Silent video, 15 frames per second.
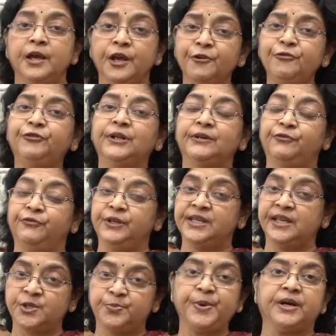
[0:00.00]
If we
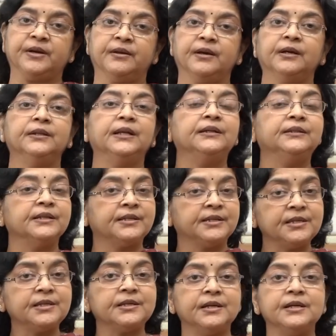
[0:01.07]
suspect that the
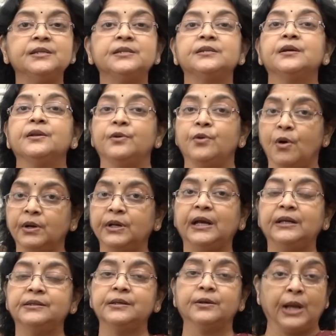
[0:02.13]
cyst is
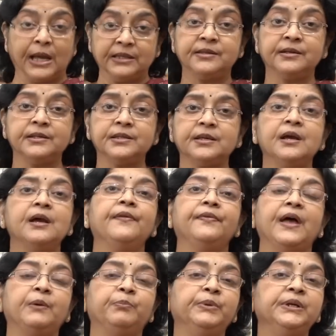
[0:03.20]
non-cancerous,
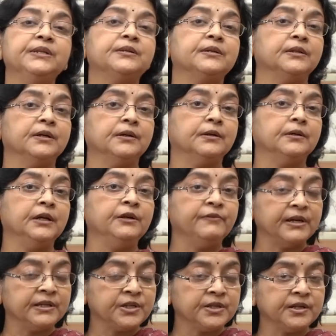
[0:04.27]
that means the
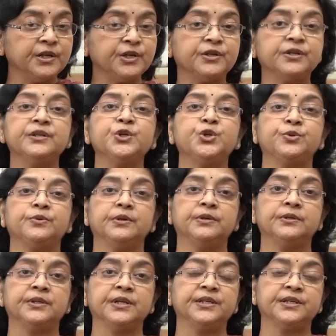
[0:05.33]
investigation is
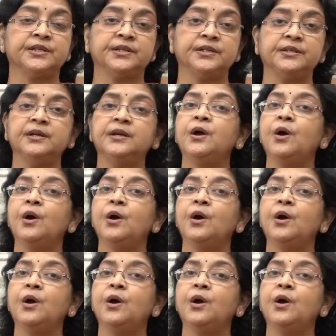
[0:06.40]
suggesting,